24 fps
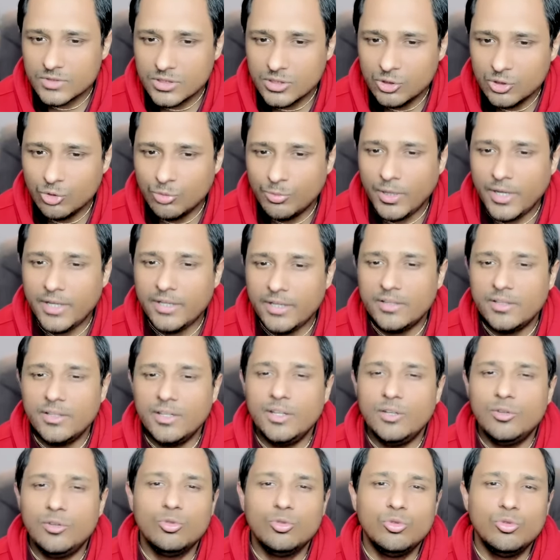you might
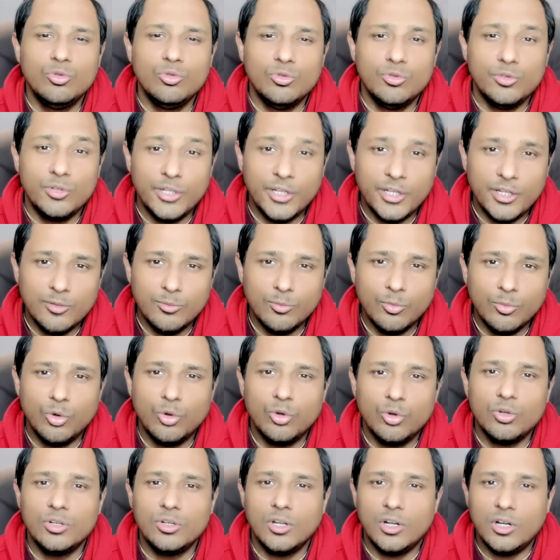need to read
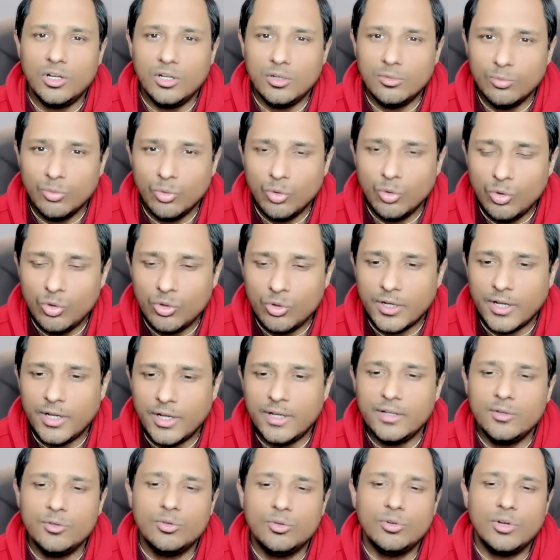more learn more
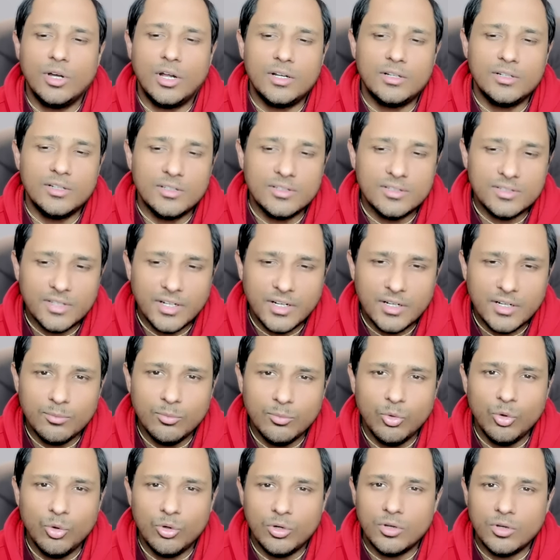and you know understand
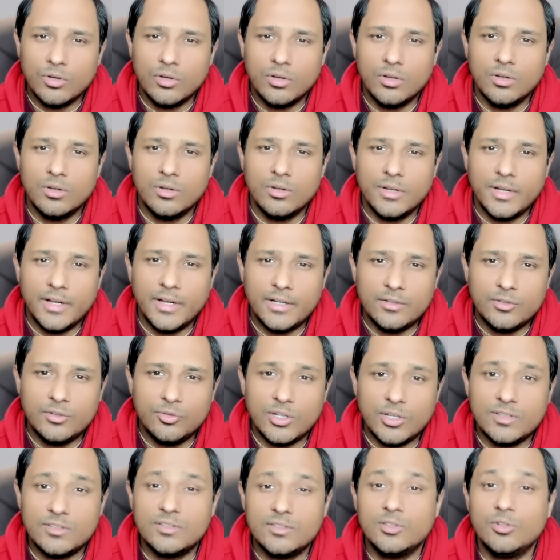more uh, and
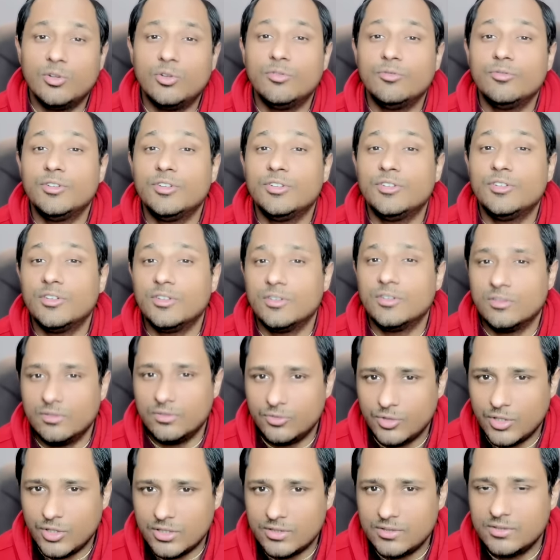trust your vision
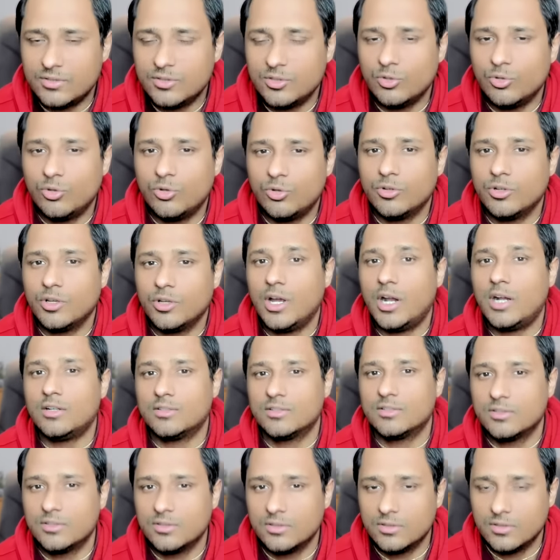trust your
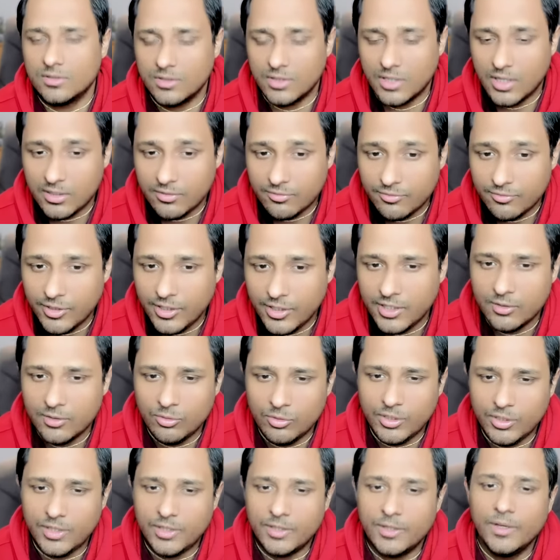gut gut feeling
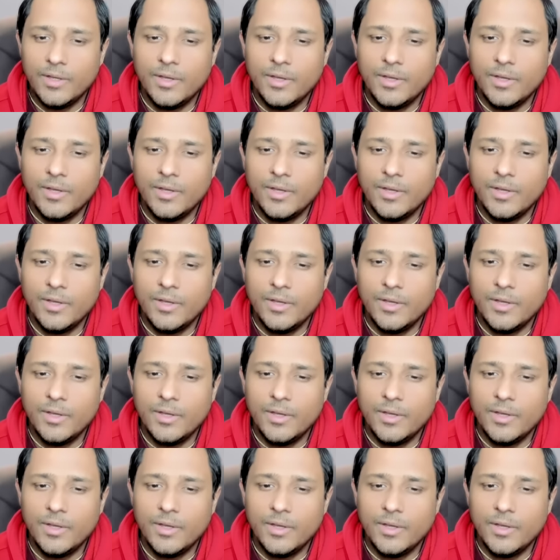okay